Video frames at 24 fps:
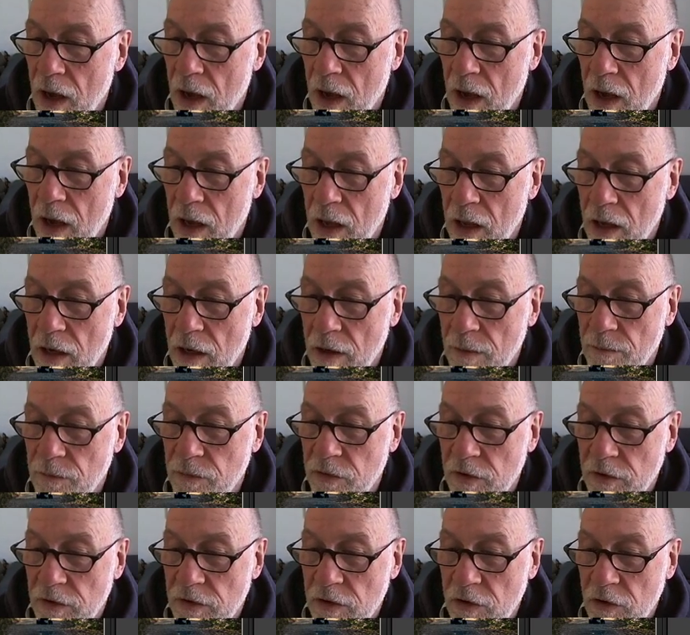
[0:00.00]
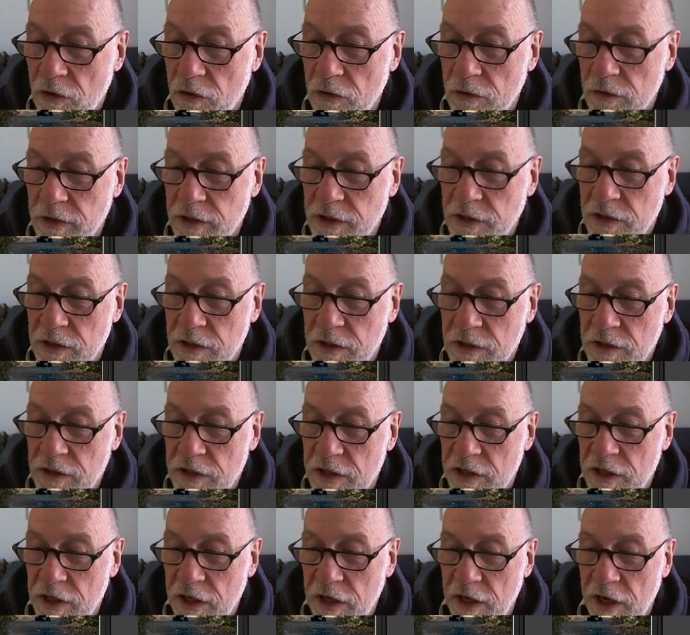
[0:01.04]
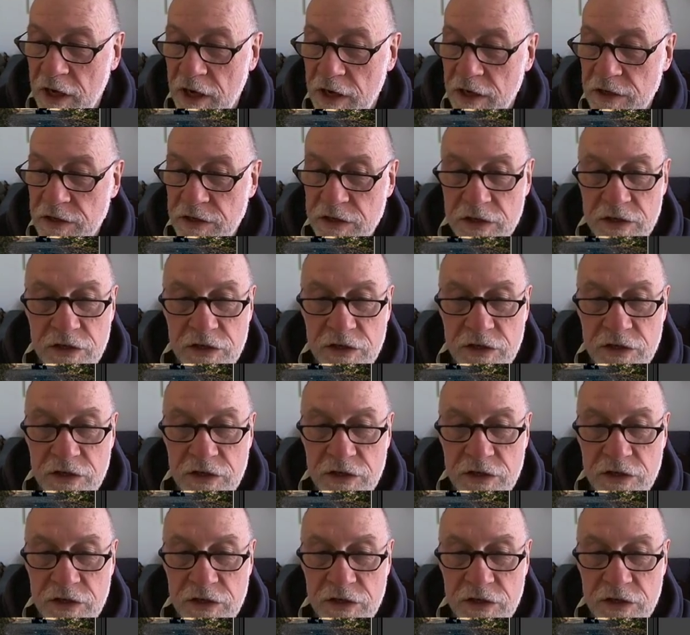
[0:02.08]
And I'm going to dehaze